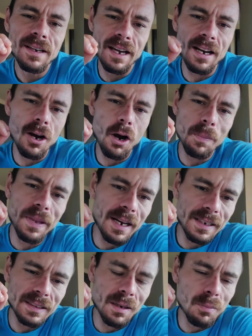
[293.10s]
And I hope that
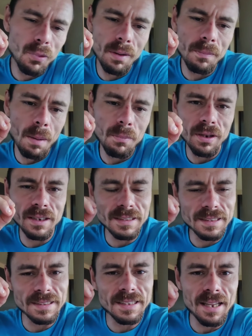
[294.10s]
at some point my brother
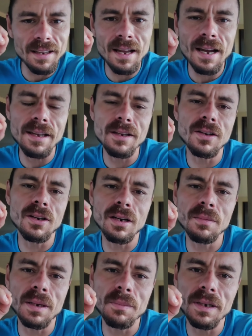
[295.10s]
sees that light, you know what
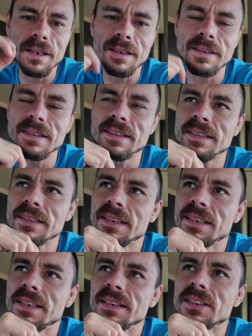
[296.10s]
I mean? Because
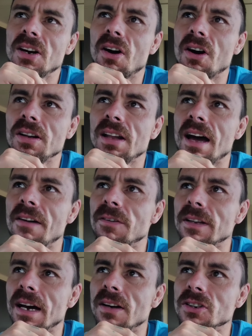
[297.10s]
it's a hard life
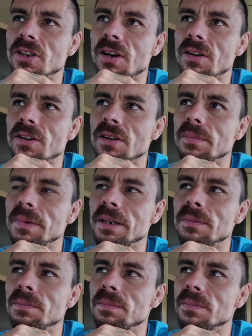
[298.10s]
without y'all, you know what I
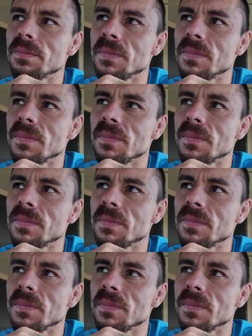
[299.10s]
mean?